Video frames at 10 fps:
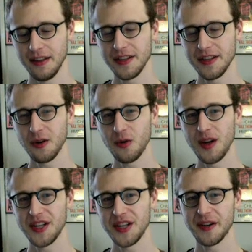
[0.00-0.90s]
there's no
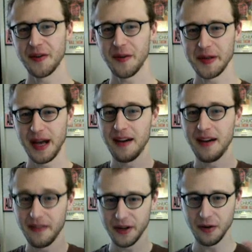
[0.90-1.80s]
question you're going to
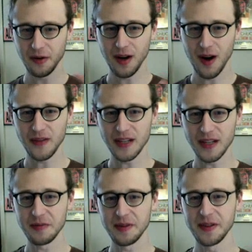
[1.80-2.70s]
have, you know,
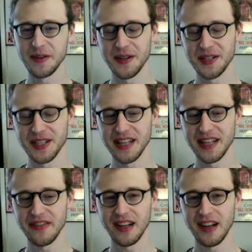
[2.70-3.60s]
conflicts with your
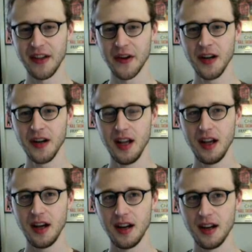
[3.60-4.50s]
significant other.
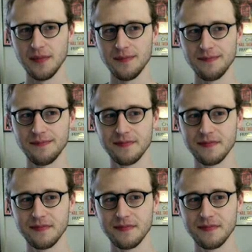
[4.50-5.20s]
Um,